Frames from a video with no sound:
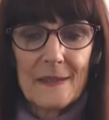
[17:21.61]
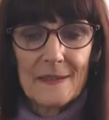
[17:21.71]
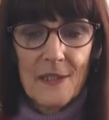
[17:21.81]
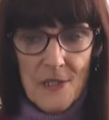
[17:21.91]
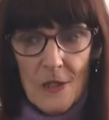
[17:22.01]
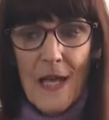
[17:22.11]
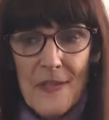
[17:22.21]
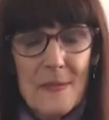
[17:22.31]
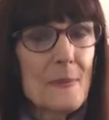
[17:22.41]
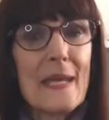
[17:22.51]
There's a lot
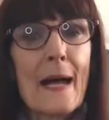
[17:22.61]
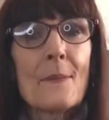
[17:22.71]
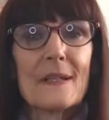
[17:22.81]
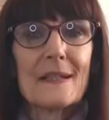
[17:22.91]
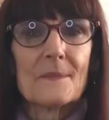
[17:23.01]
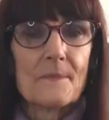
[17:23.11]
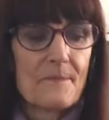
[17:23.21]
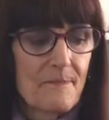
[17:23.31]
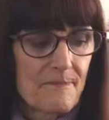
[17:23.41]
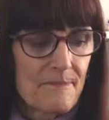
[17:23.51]
that's been happening
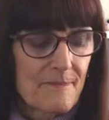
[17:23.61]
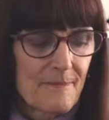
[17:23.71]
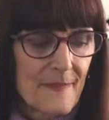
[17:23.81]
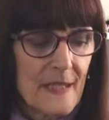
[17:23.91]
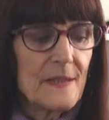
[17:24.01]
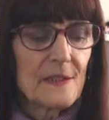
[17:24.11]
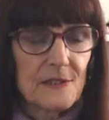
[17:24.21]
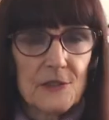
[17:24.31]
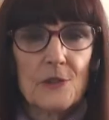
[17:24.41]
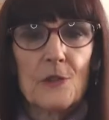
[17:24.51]
in the
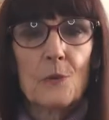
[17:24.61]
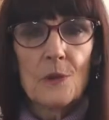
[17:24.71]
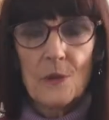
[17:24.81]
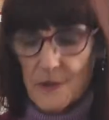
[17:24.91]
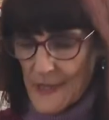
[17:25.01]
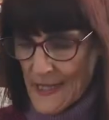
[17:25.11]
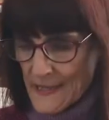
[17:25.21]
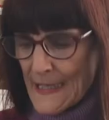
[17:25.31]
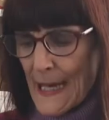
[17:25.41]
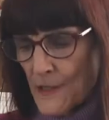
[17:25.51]
exterior world,
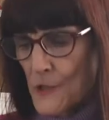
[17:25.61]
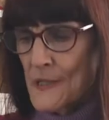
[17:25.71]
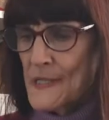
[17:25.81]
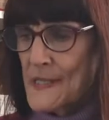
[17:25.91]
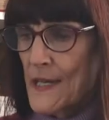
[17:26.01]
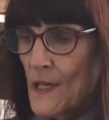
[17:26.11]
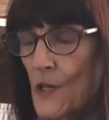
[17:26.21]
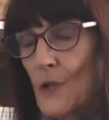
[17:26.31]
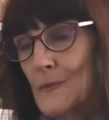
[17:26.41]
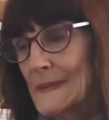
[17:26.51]
and yeah, you can say,
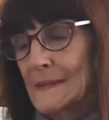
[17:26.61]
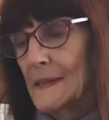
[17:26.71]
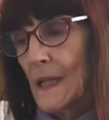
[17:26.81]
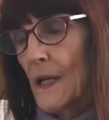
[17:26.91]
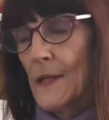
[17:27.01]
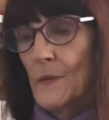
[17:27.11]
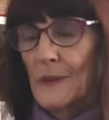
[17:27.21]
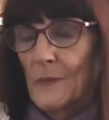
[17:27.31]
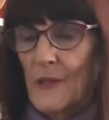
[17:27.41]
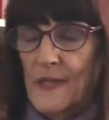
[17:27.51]
oh, you know, I don't
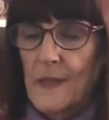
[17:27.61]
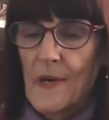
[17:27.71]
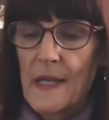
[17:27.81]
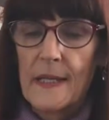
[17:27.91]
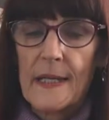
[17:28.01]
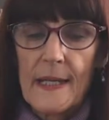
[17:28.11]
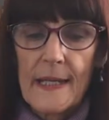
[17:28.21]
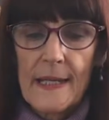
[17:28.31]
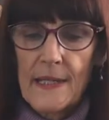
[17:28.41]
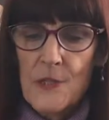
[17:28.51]
really want to think about it.
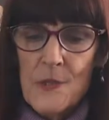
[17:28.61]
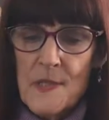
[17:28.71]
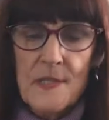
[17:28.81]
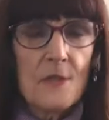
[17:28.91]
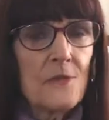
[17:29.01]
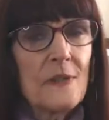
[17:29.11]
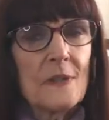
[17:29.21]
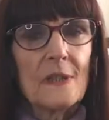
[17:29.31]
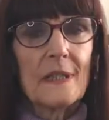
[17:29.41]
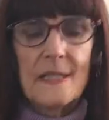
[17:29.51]
You still
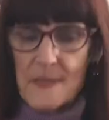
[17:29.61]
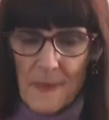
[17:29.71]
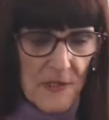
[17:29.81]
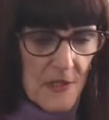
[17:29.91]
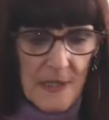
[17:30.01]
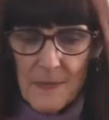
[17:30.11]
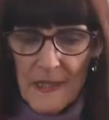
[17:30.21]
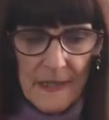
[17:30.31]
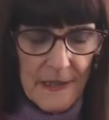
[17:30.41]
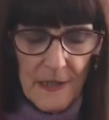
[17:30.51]
feel it, especially
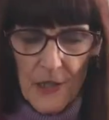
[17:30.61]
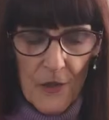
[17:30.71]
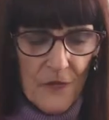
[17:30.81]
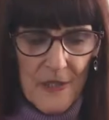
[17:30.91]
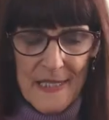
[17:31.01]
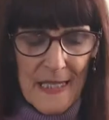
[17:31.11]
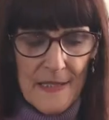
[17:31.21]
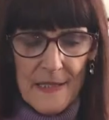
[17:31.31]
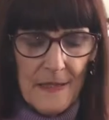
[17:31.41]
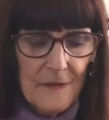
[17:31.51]
being, you know, very
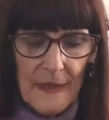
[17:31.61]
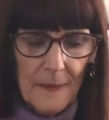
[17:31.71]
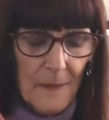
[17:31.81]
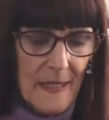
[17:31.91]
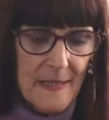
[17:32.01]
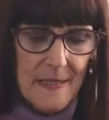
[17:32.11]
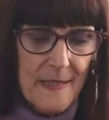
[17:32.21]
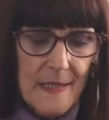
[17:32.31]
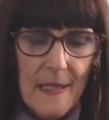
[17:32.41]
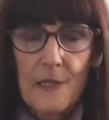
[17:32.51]
sensitive like the
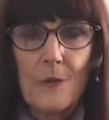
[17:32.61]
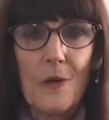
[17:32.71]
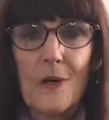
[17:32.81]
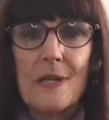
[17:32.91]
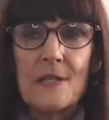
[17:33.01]
Pisces that you are.